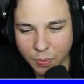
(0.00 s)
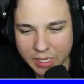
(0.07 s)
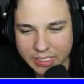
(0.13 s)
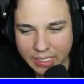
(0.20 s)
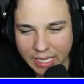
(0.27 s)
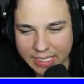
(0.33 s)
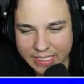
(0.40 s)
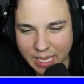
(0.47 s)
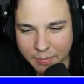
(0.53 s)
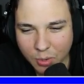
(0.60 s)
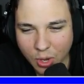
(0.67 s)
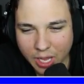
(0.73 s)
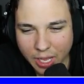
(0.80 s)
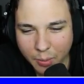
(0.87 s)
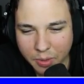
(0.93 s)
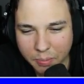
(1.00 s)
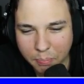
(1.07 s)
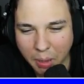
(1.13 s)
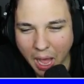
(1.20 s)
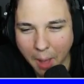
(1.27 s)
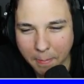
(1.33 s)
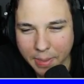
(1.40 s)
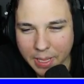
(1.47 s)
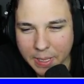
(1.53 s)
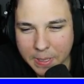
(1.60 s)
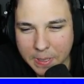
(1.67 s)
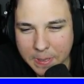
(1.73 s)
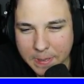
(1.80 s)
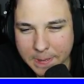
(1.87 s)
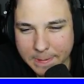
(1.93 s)
When's the last time you hung out with Pup? Um,
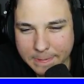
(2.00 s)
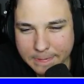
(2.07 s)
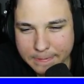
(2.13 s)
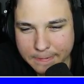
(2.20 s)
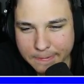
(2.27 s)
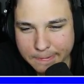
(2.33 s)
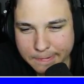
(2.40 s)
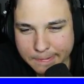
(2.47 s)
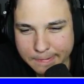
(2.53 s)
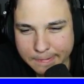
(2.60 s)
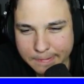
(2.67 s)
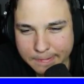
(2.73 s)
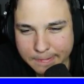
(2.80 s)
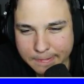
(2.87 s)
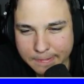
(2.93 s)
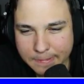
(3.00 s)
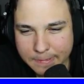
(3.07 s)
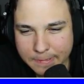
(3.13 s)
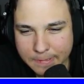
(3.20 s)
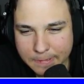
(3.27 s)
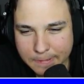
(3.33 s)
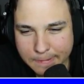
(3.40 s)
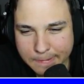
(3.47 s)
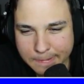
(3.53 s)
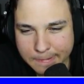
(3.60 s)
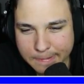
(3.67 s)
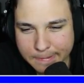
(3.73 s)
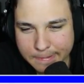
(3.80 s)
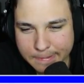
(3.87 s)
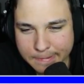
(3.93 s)
I hung with
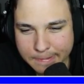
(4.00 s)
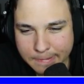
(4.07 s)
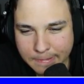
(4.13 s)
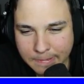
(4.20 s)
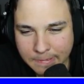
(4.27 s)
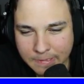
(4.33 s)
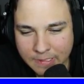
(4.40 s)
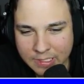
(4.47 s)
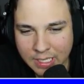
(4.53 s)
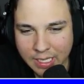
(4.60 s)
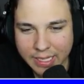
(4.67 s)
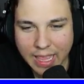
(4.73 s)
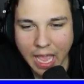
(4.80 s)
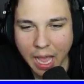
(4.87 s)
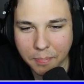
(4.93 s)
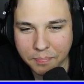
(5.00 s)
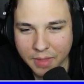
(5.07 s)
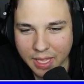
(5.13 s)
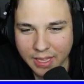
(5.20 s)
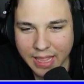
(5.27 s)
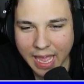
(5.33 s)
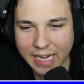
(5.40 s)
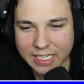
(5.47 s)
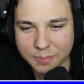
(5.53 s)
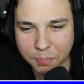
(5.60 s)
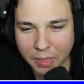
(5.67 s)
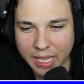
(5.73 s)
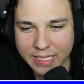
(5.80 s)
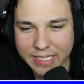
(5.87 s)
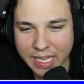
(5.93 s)
Pup this morning. Yep, that
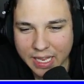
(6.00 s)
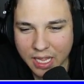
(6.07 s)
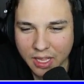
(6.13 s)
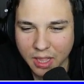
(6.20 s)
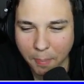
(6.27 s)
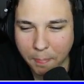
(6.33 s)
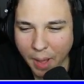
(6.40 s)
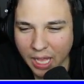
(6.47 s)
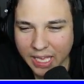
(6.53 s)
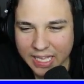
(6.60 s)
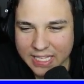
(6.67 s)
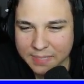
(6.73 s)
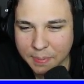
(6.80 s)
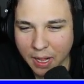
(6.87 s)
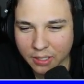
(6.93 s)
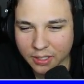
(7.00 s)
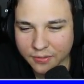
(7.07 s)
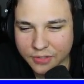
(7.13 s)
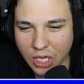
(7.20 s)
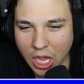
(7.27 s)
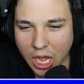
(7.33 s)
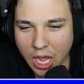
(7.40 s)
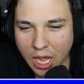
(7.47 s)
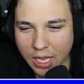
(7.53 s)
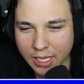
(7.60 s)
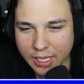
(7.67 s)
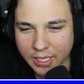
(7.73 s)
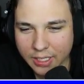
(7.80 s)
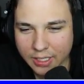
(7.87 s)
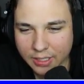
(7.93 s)
explains it. The bucket this smelled of evidence.
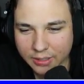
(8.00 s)
dog.